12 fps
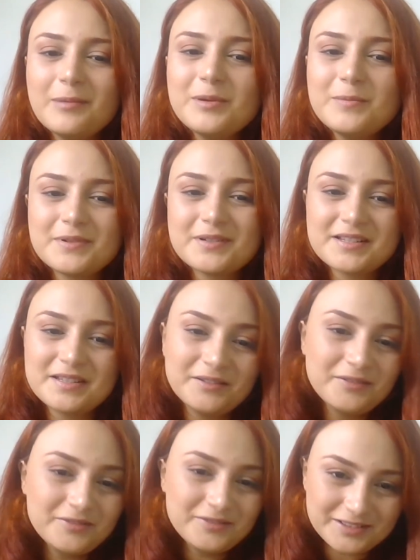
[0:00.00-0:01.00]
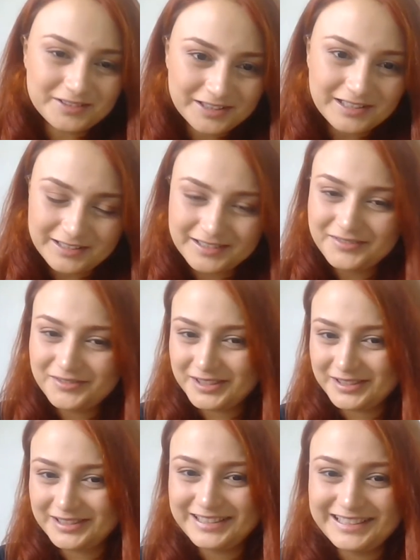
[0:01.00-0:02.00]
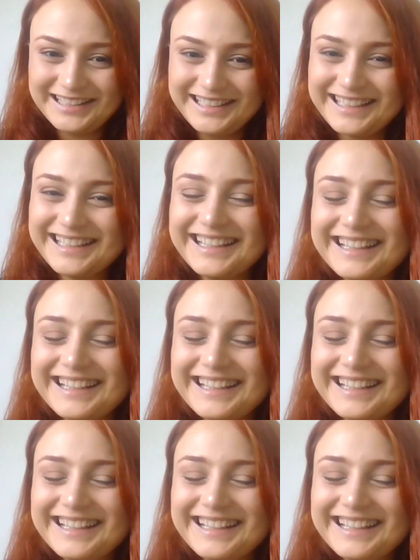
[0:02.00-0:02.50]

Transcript: can be perceived really differently